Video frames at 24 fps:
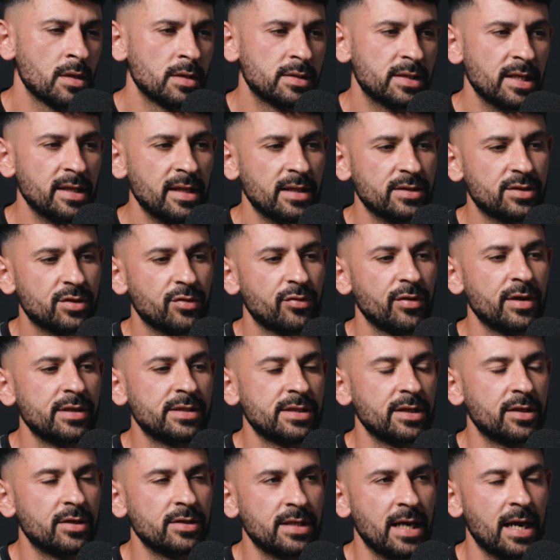See, that's
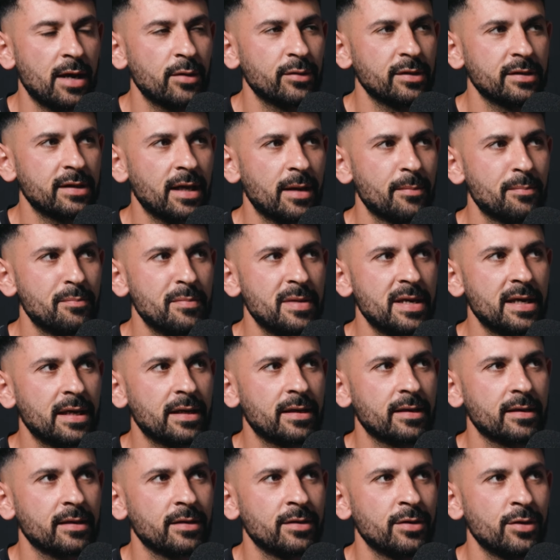crazy, because how did that
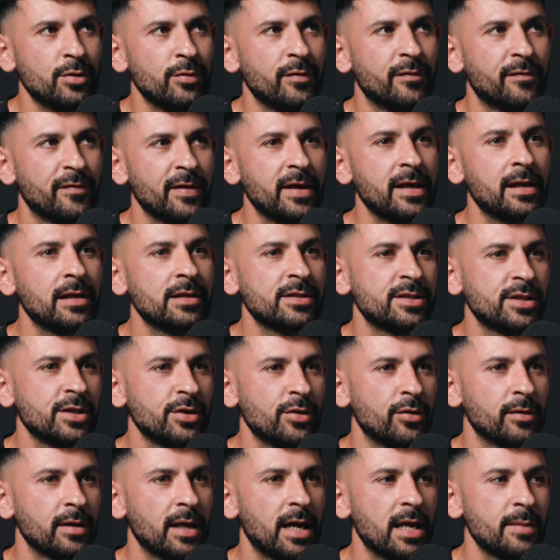make you feel as a
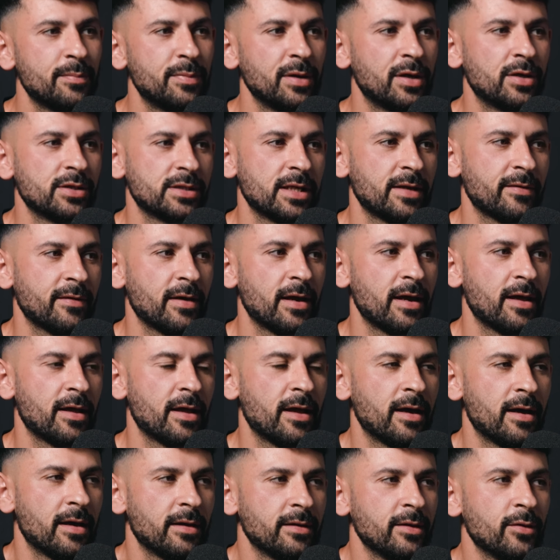young lad? Because I,
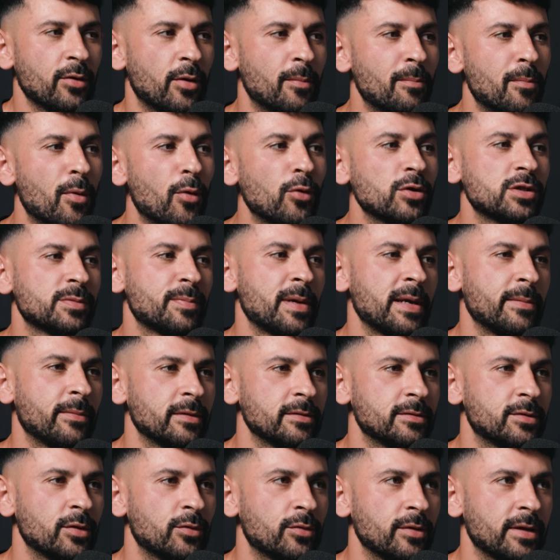you know, most
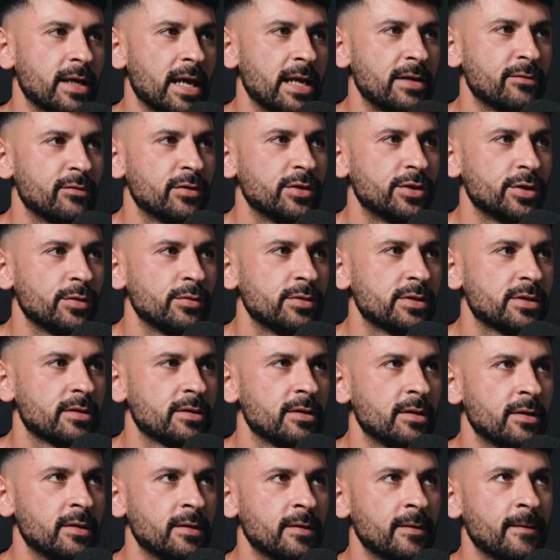people don't get introduced,
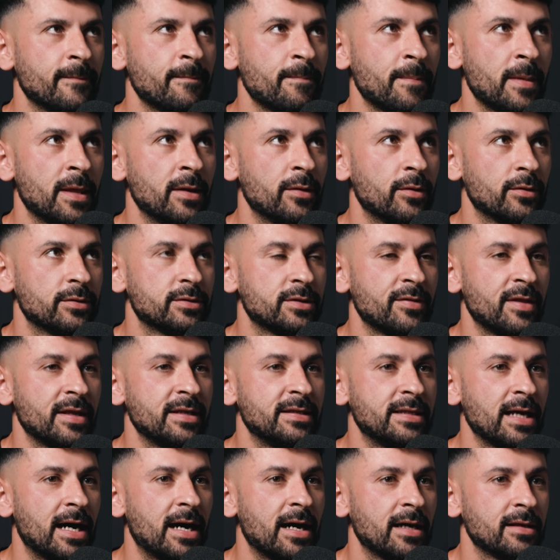you know, to their
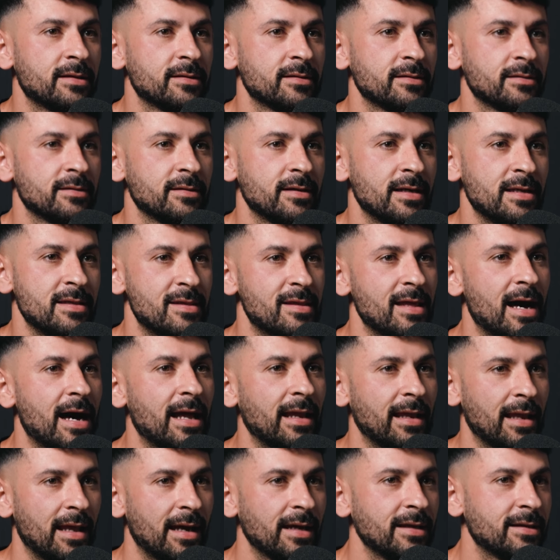dad in
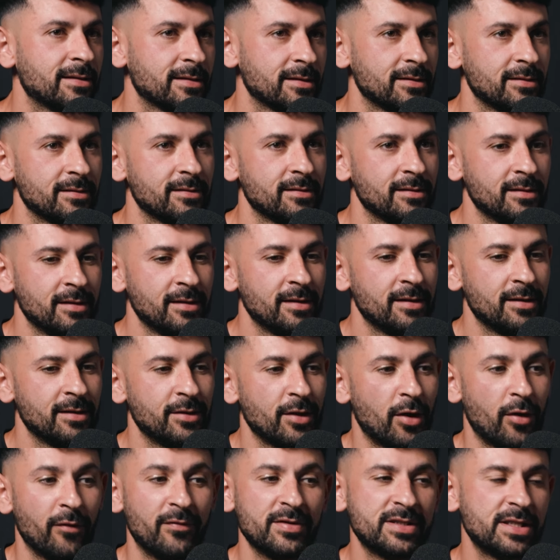that light, and
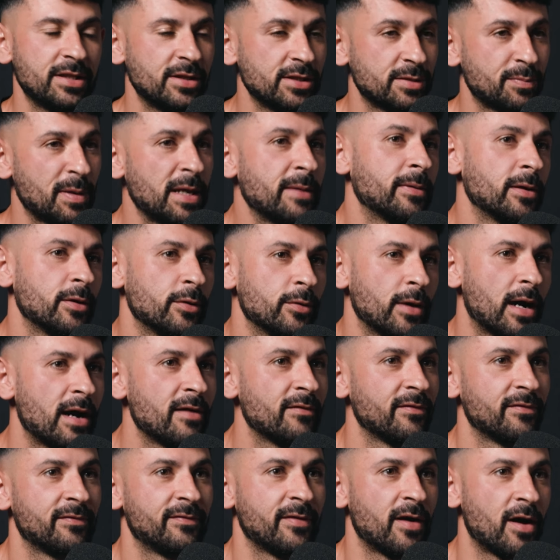obviously there's people who
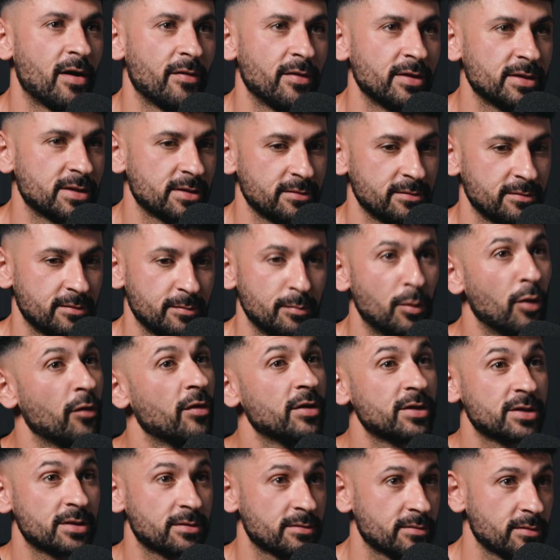have fathers and
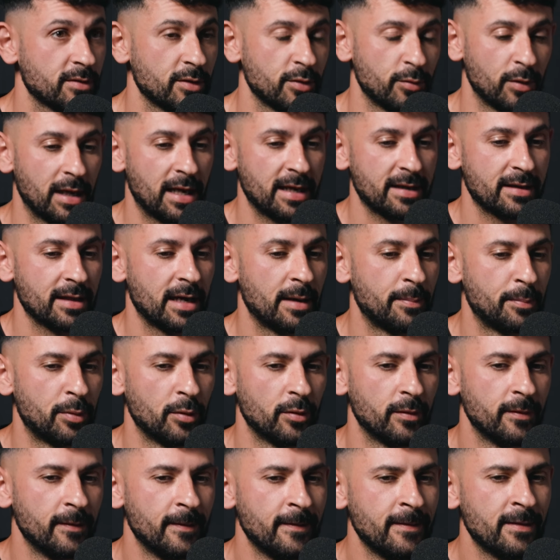mothers who are like that,
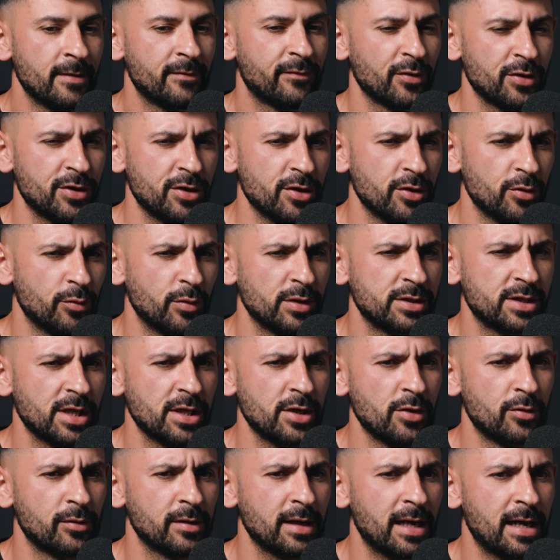but for you as a
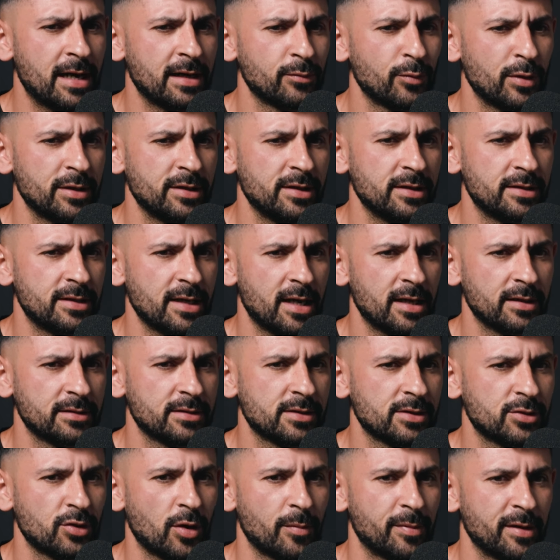young lad, when your
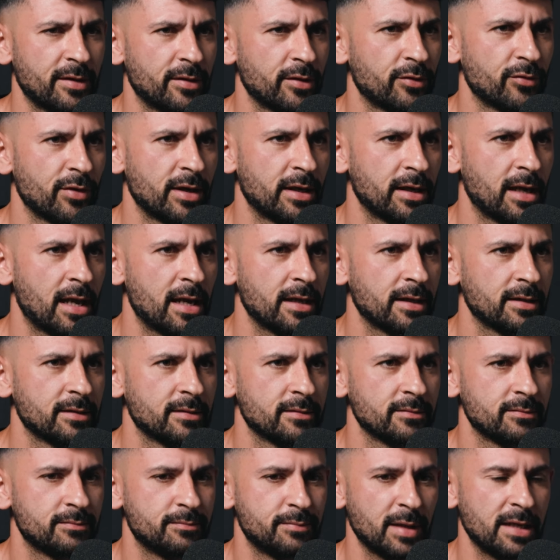dad's stopping at the green light
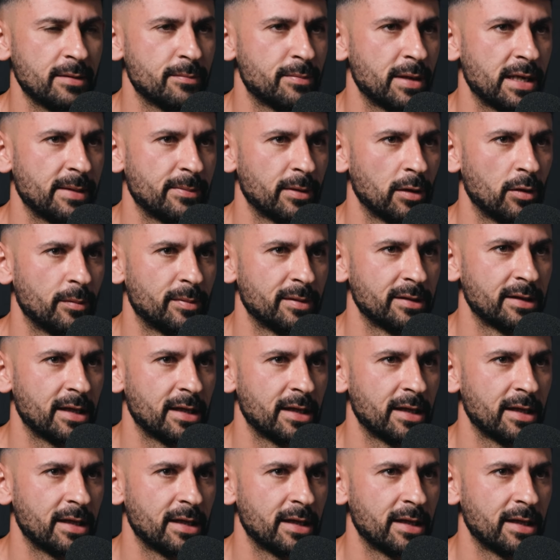and beating people up